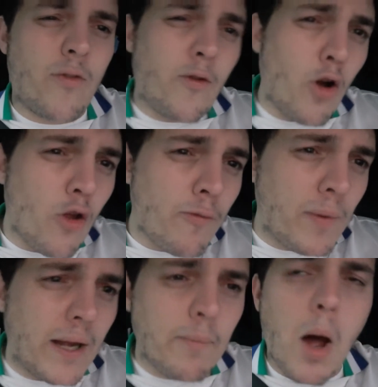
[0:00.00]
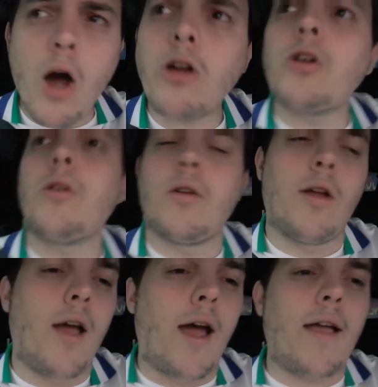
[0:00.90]
40th minute mark.
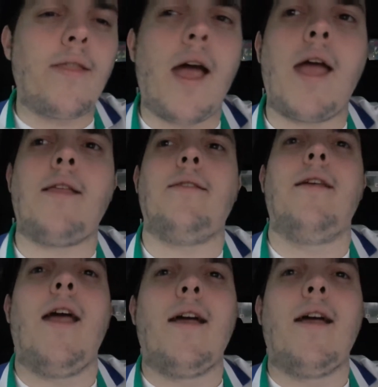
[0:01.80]
And then